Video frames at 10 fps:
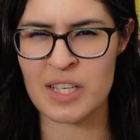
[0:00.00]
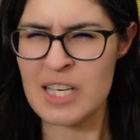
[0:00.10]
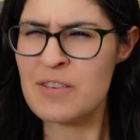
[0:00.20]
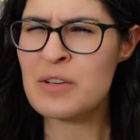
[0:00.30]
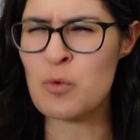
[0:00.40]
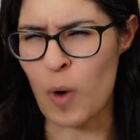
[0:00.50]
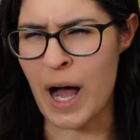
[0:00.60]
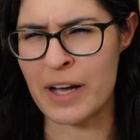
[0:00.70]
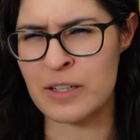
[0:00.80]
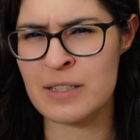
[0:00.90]
Even
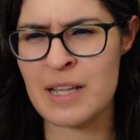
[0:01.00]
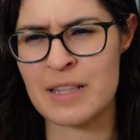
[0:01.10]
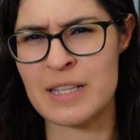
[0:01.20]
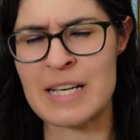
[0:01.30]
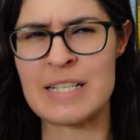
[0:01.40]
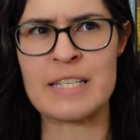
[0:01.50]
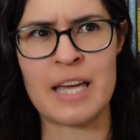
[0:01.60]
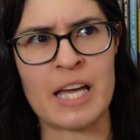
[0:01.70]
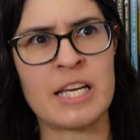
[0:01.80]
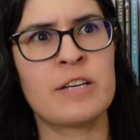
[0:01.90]
while they
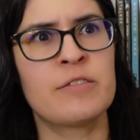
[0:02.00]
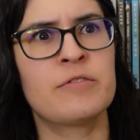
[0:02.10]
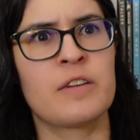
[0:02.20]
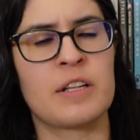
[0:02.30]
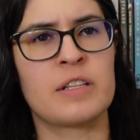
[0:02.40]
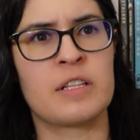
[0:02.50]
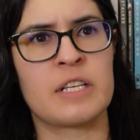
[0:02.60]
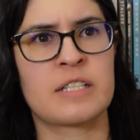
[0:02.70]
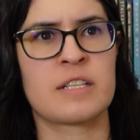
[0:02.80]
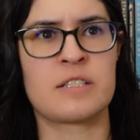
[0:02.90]
gave
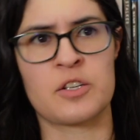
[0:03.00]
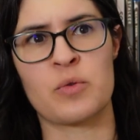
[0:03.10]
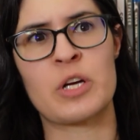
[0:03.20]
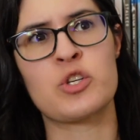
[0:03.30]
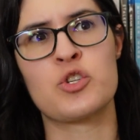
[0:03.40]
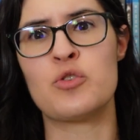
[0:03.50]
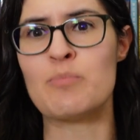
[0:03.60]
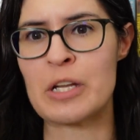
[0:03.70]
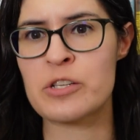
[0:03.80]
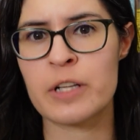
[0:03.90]
this consideration to
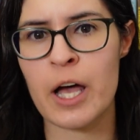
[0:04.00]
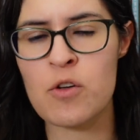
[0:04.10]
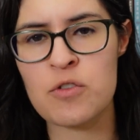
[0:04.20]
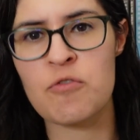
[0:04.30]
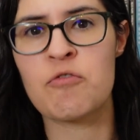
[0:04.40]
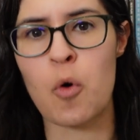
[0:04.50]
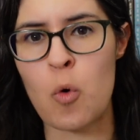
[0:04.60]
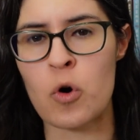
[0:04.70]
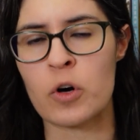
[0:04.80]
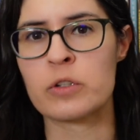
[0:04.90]
mental health
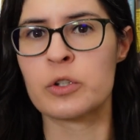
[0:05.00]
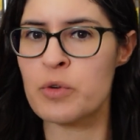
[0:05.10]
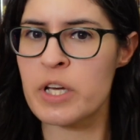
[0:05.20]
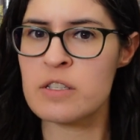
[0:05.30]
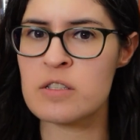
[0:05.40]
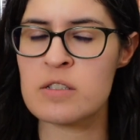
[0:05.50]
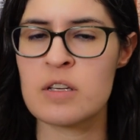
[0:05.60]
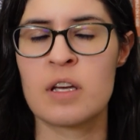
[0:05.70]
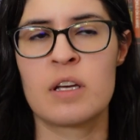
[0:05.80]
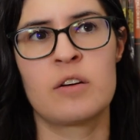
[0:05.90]
for Lucas
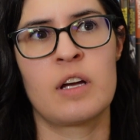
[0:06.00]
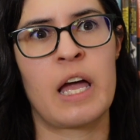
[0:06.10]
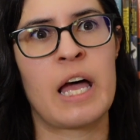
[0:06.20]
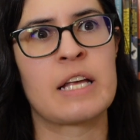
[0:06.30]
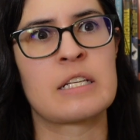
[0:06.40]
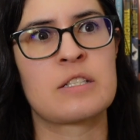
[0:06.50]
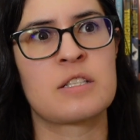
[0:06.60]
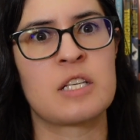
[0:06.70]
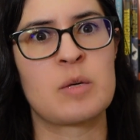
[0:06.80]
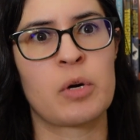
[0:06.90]
as
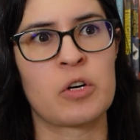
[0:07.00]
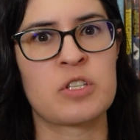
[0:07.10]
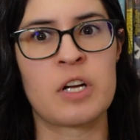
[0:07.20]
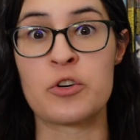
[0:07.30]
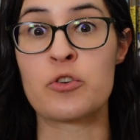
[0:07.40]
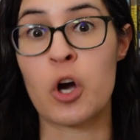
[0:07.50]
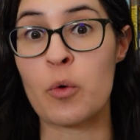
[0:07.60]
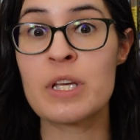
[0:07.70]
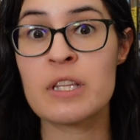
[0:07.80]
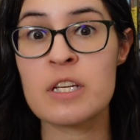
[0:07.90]
the person
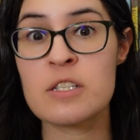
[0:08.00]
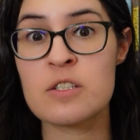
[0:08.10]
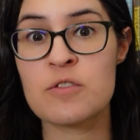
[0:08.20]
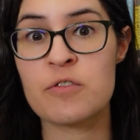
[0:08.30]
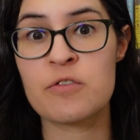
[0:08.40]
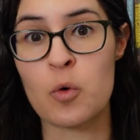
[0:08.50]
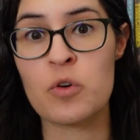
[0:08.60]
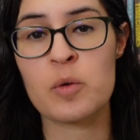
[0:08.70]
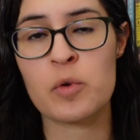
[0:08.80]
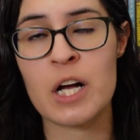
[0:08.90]
undergoing this
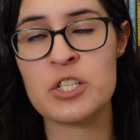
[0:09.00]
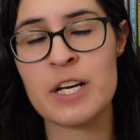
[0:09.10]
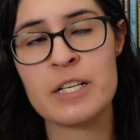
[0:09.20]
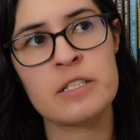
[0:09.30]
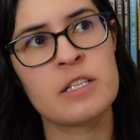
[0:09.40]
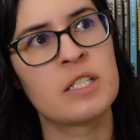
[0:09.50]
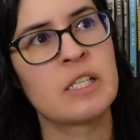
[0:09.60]
for the project,